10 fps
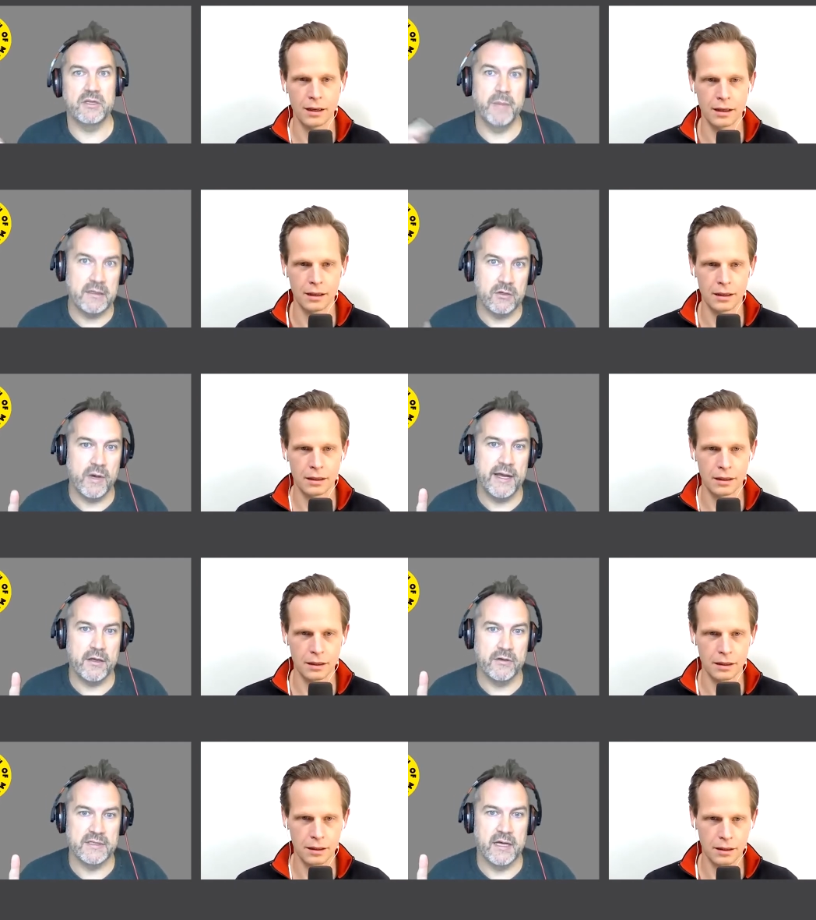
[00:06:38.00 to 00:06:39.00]
Speaker 1: the mental quiet
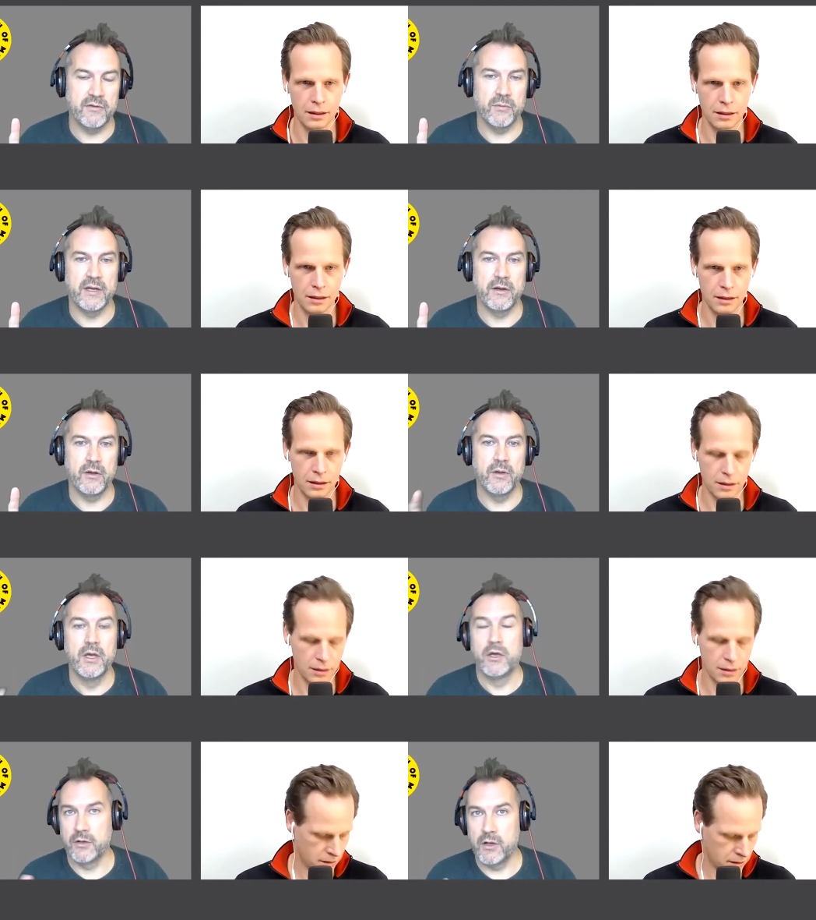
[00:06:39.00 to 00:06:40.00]
goes out the window,
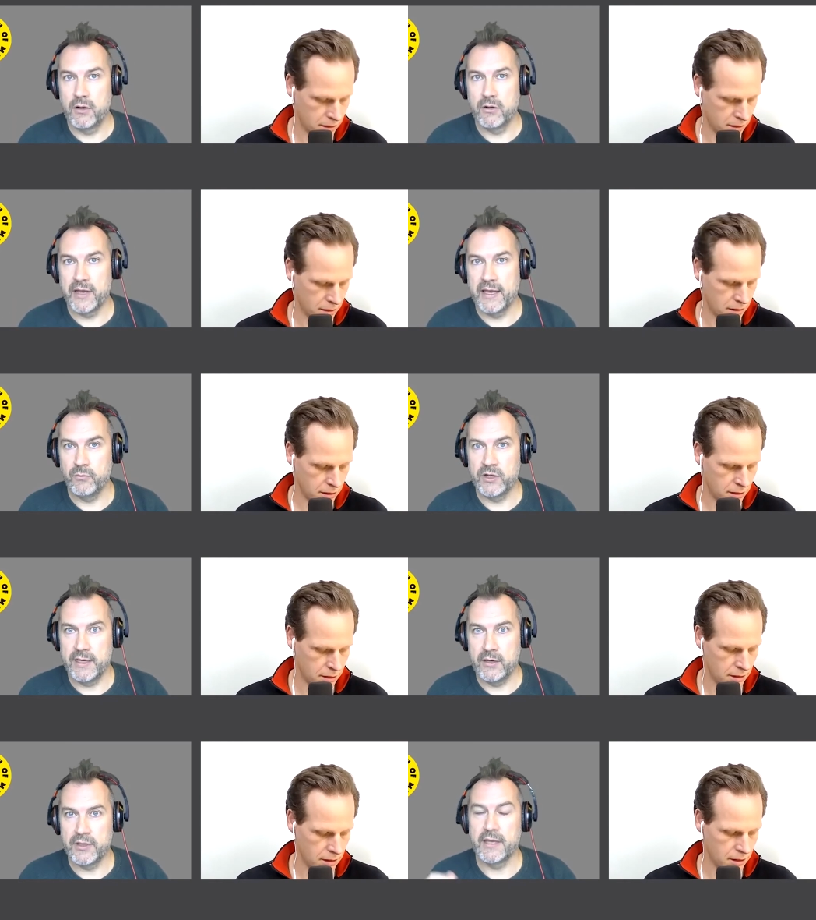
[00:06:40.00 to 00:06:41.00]
you're no longer inwardly
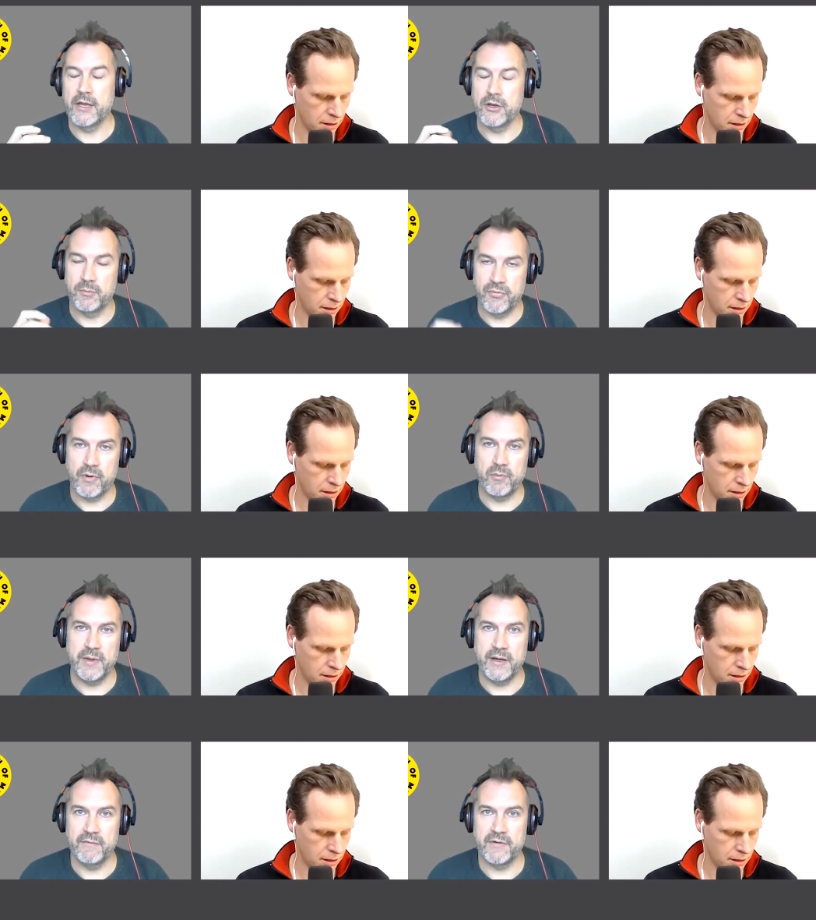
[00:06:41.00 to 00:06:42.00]
looking, and you're
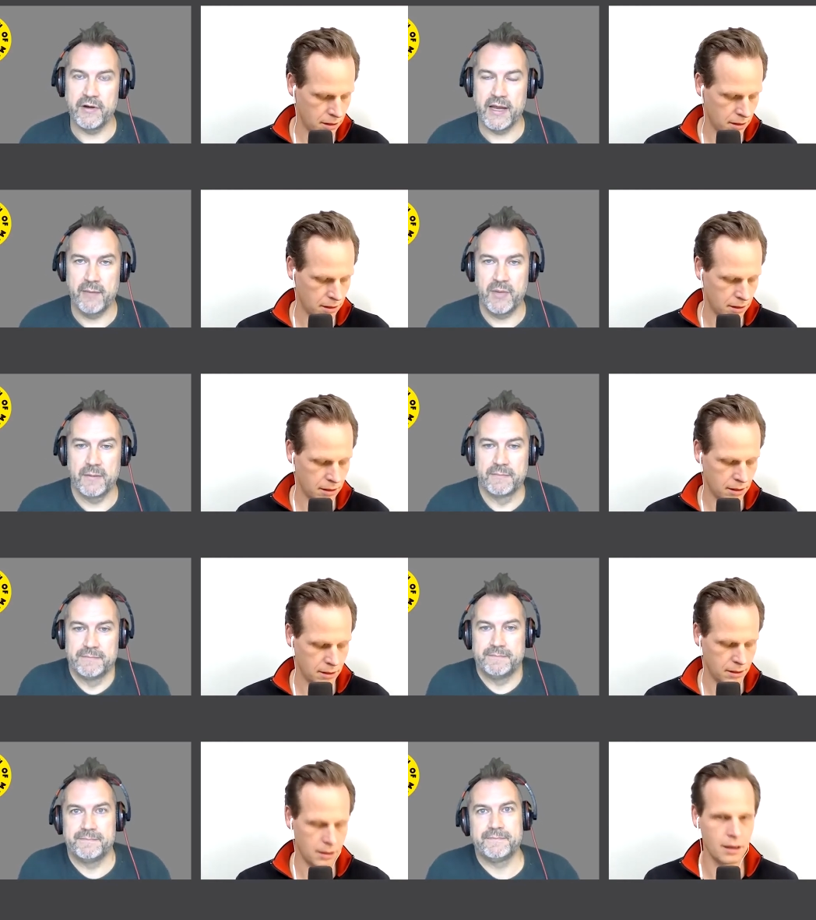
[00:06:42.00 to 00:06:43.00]
probably not very happy.
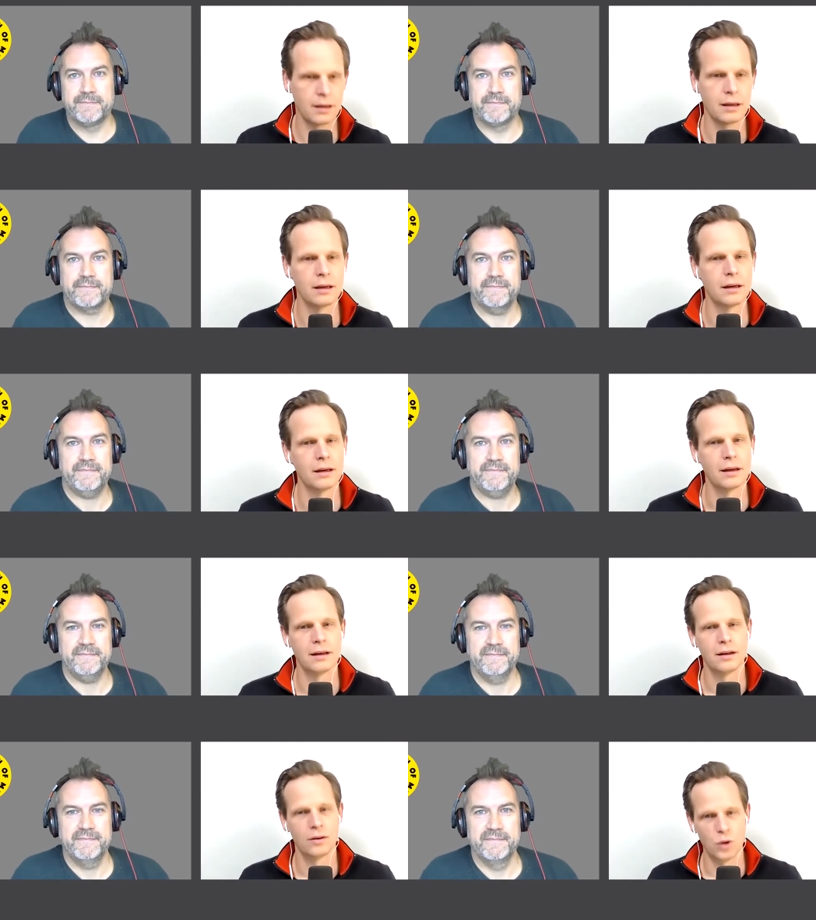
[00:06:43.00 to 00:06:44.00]

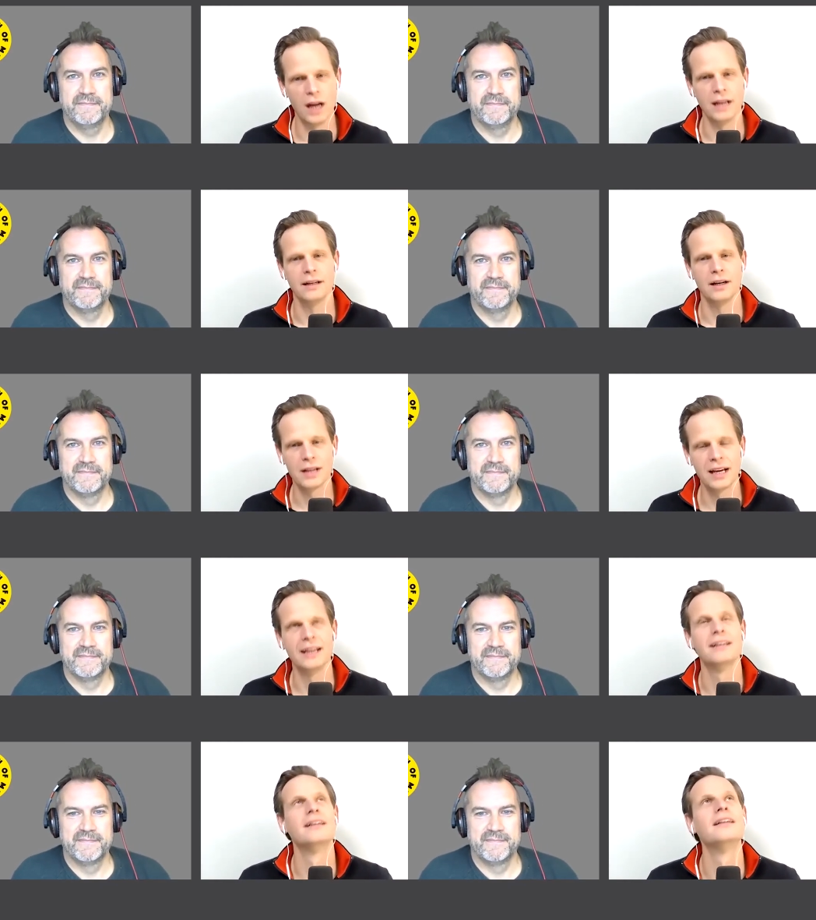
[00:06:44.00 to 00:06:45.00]
Speaker 2: Right,
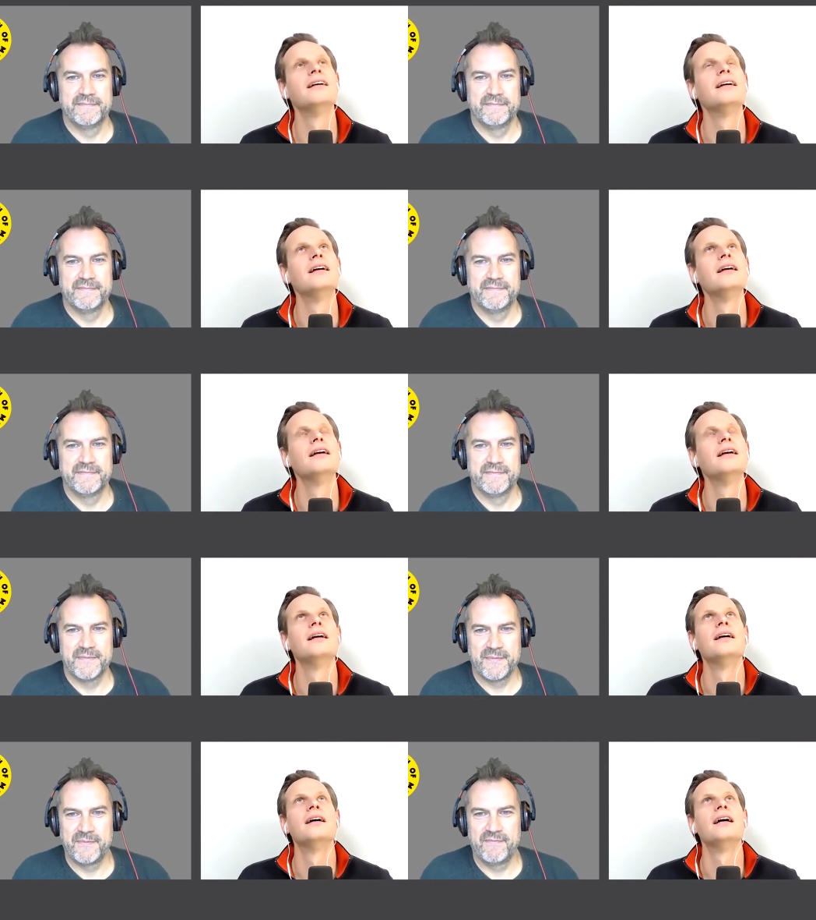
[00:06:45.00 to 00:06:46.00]
okay.
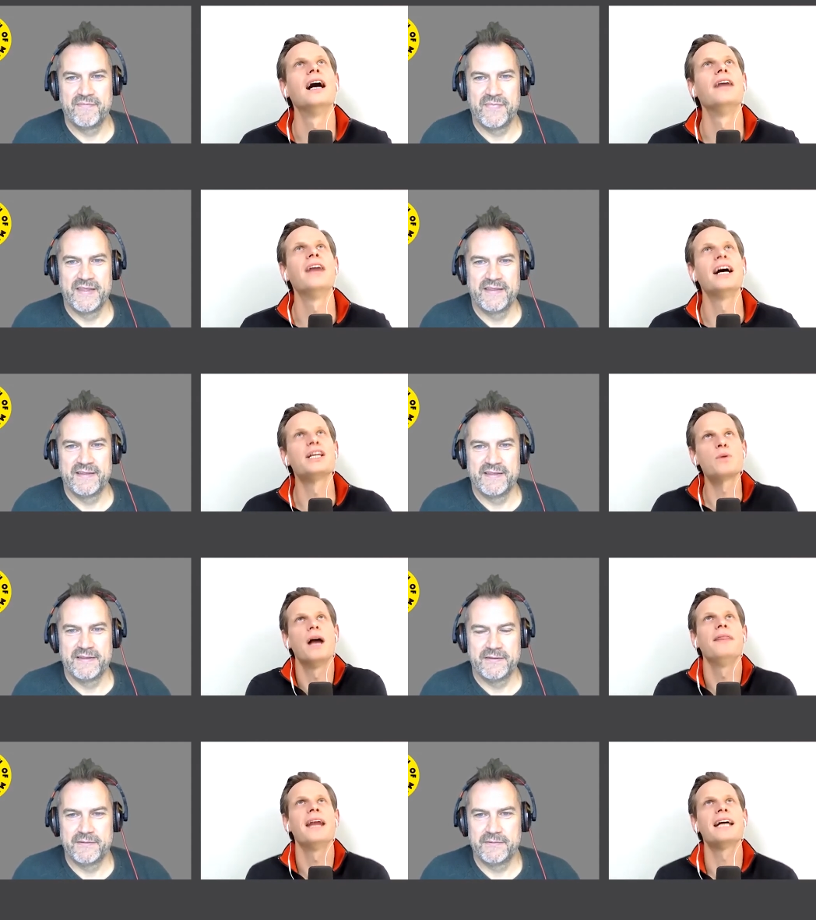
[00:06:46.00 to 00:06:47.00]
And that's
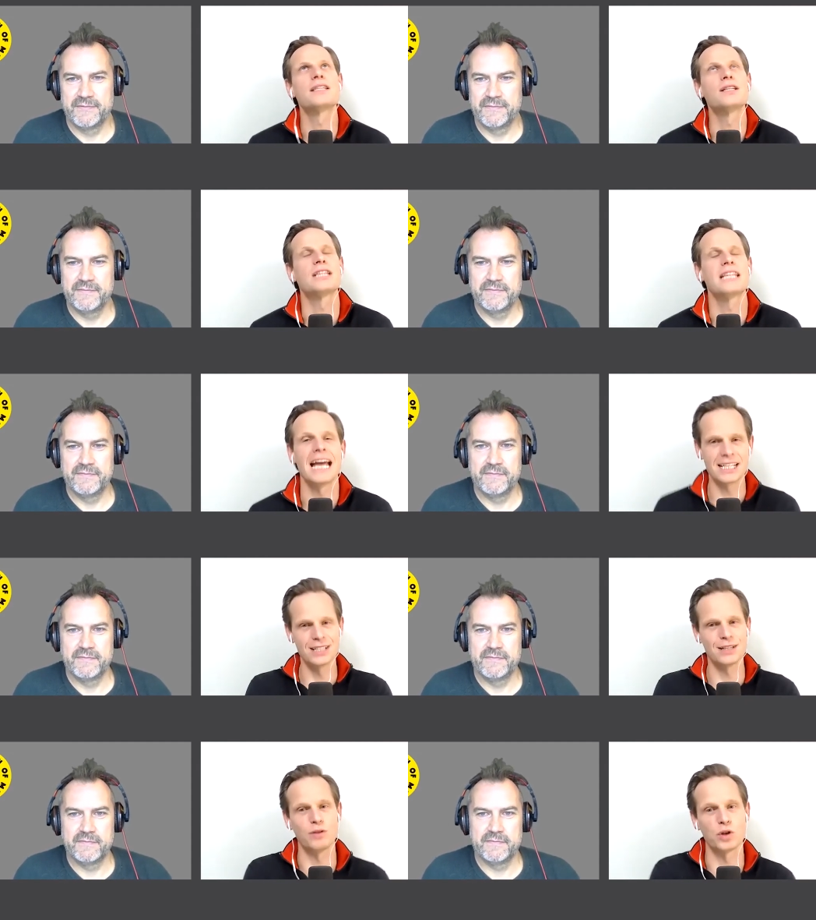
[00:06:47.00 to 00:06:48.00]
and that's the, the
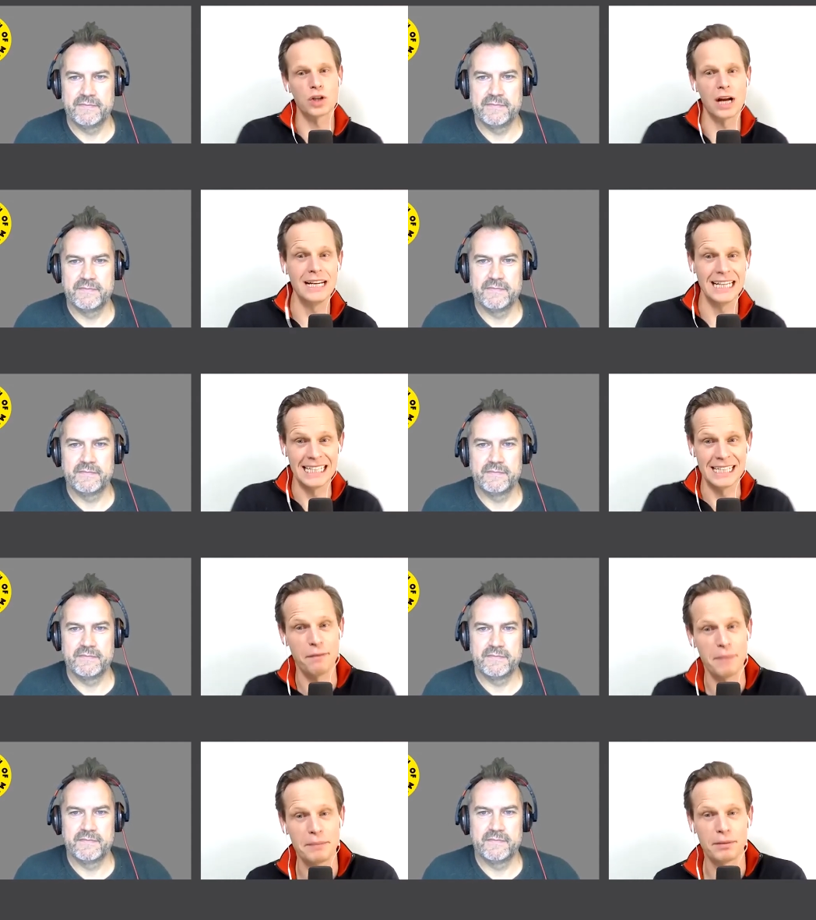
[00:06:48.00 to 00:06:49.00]
essence of your training, is it, for
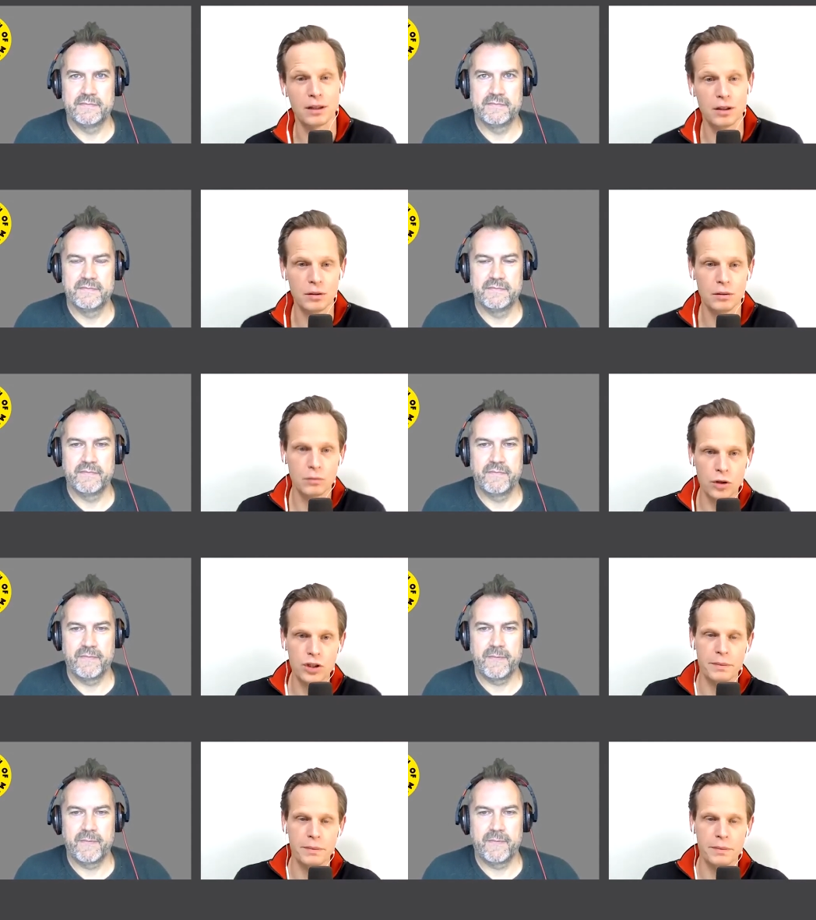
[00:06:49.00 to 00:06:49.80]
people who want to